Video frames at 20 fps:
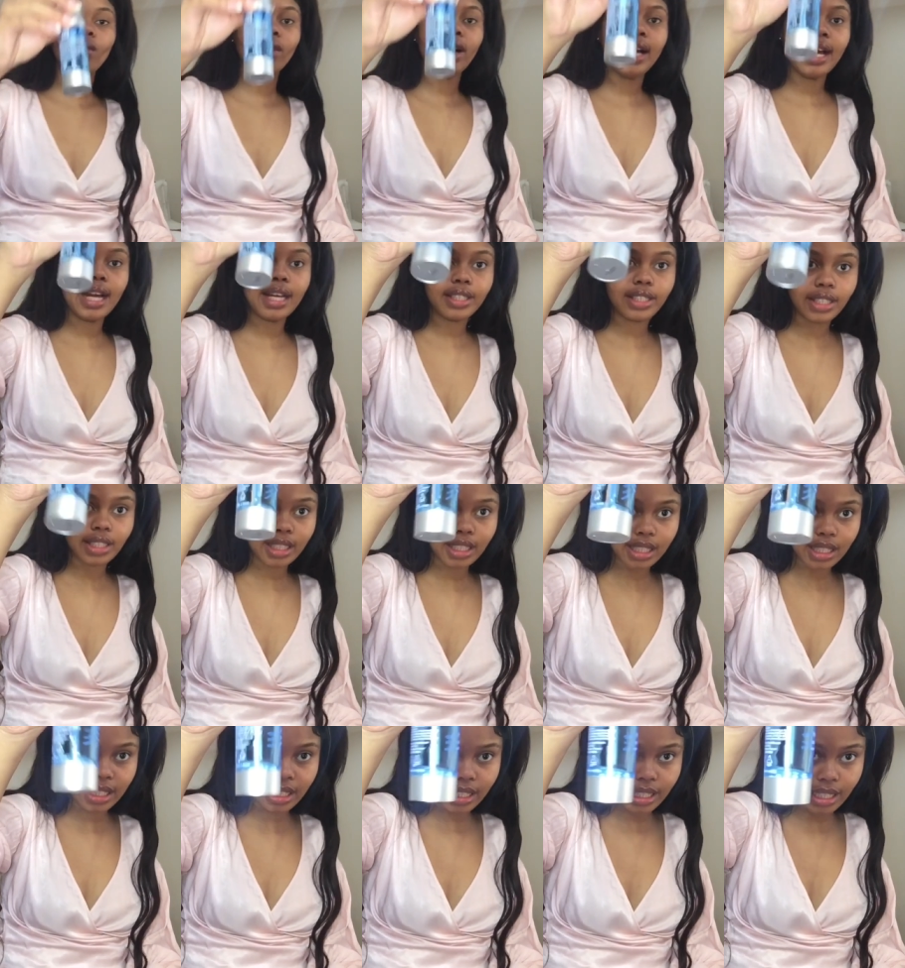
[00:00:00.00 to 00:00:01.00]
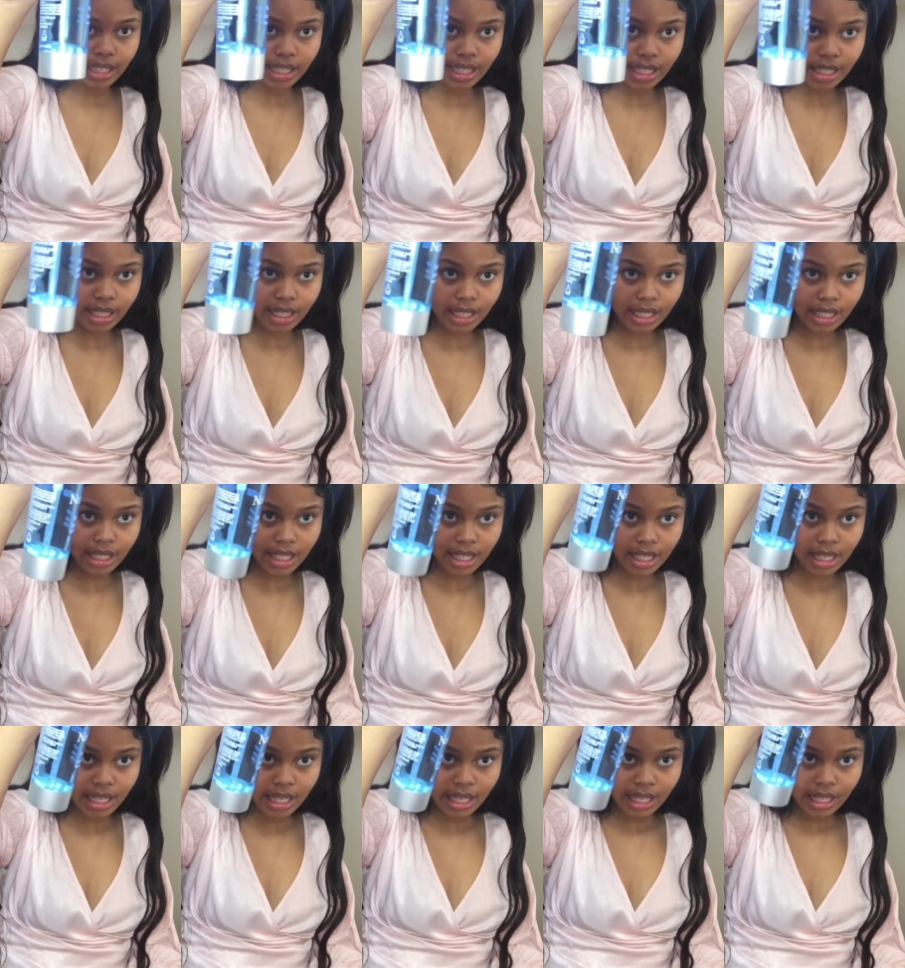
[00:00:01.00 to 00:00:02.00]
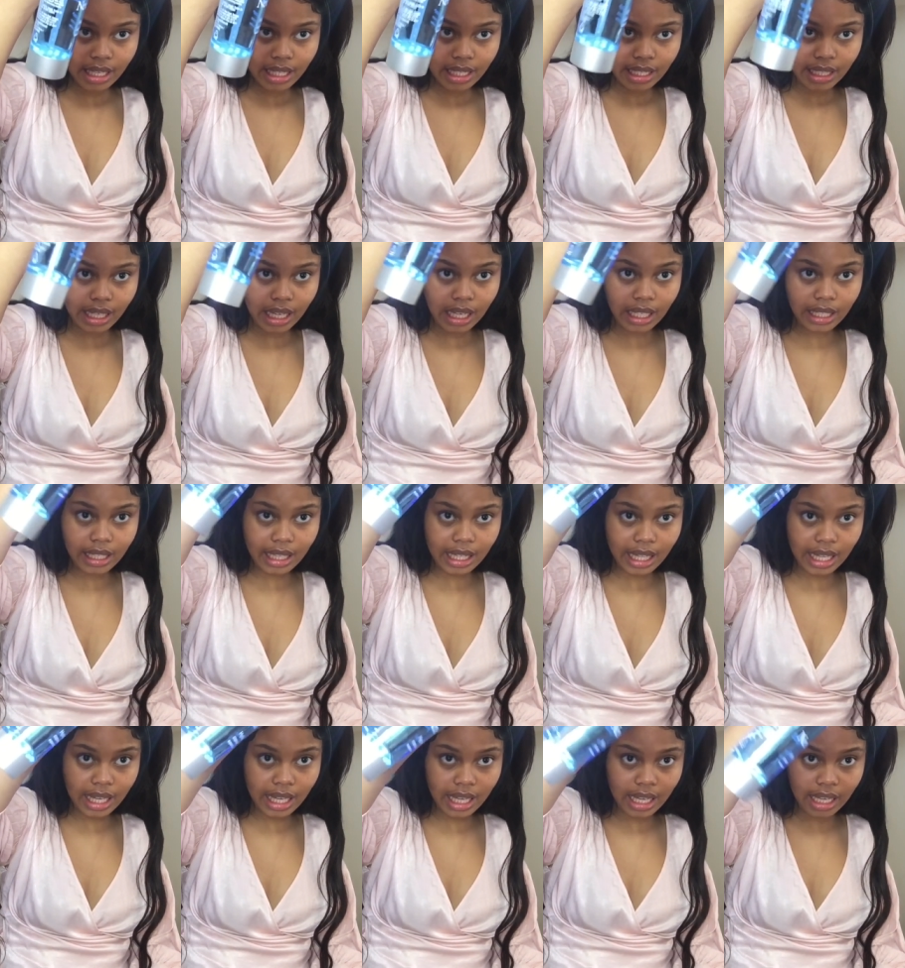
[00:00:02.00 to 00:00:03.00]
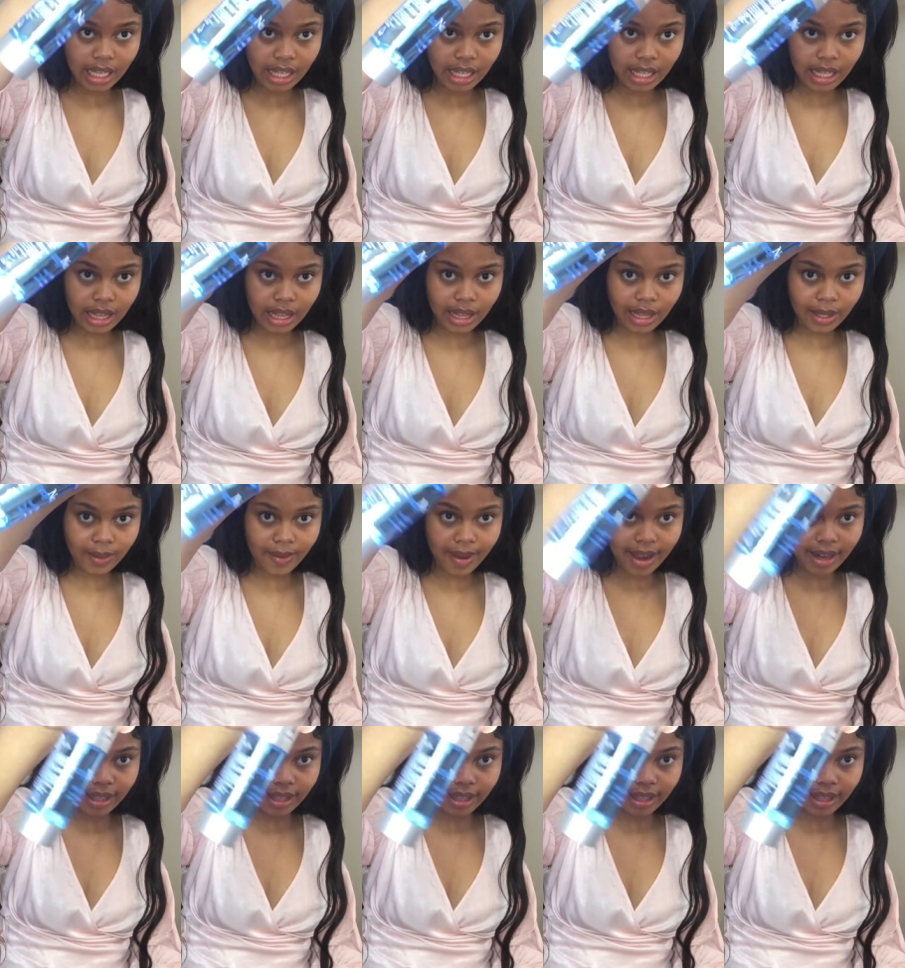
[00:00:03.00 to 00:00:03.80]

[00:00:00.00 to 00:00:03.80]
as you can see down there, the white